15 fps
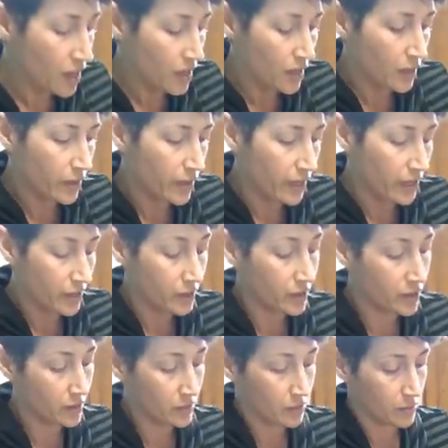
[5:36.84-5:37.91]
Okay,
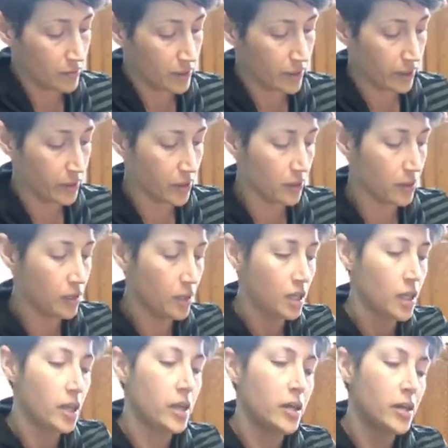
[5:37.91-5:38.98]
I'm gonna
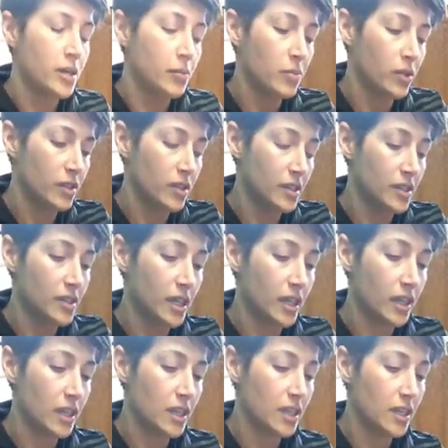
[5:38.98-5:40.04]
put this like
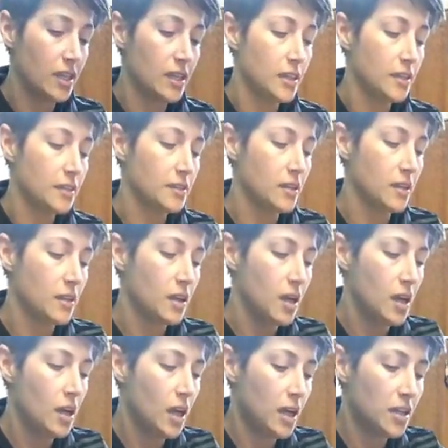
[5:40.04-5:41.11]
this.
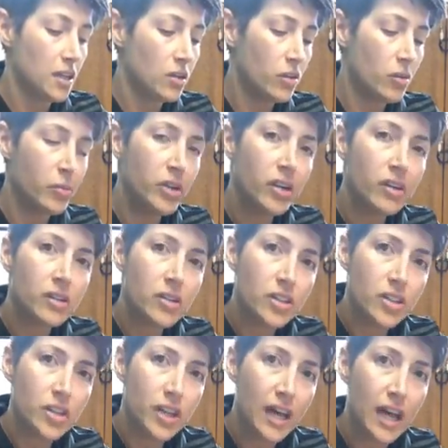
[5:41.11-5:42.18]
And you know, the bigger the shirt
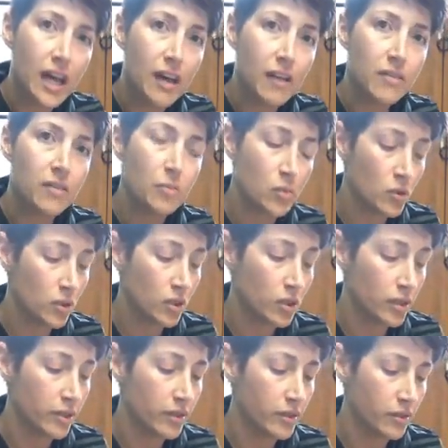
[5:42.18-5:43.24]
you have, the more,
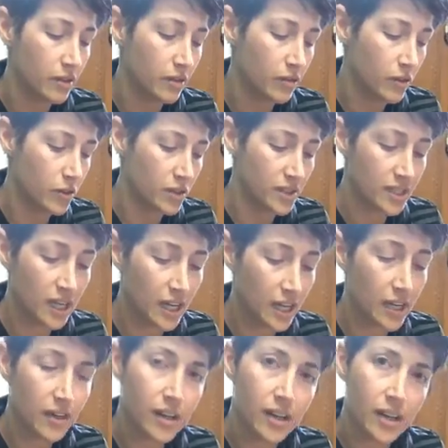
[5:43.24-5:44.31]
of course, dye
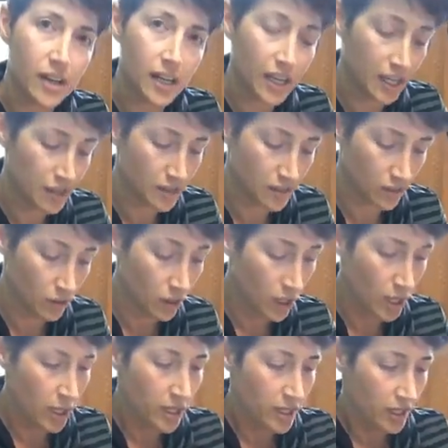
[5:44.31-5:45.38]
you're gonna need. So
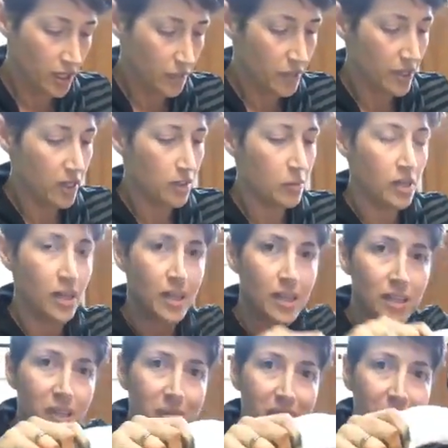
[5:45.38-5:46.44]
keep that in mind. And then
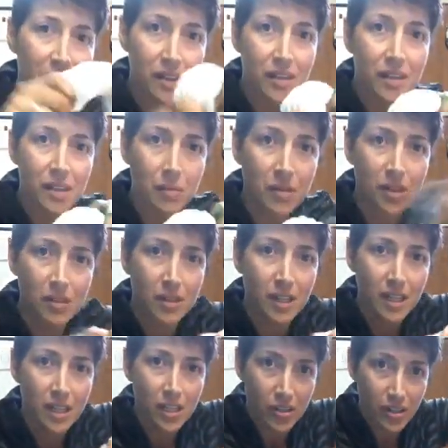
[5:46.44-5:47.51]
I'm gonna
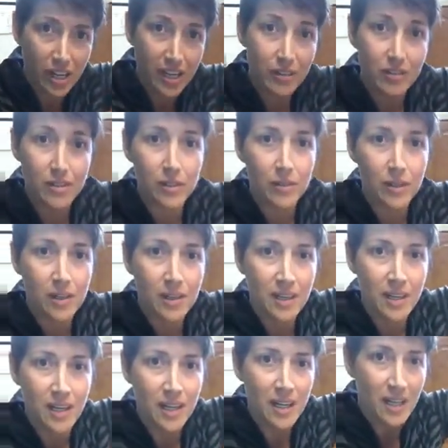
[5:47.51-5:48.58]
get creative and do
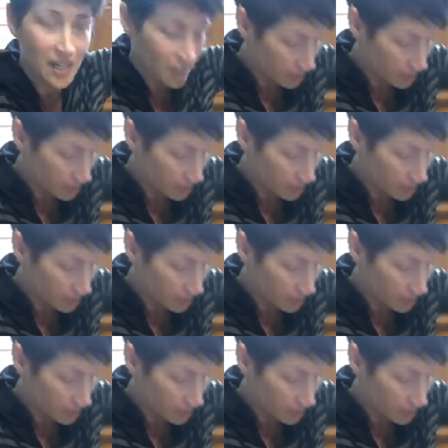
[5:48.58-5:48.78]
a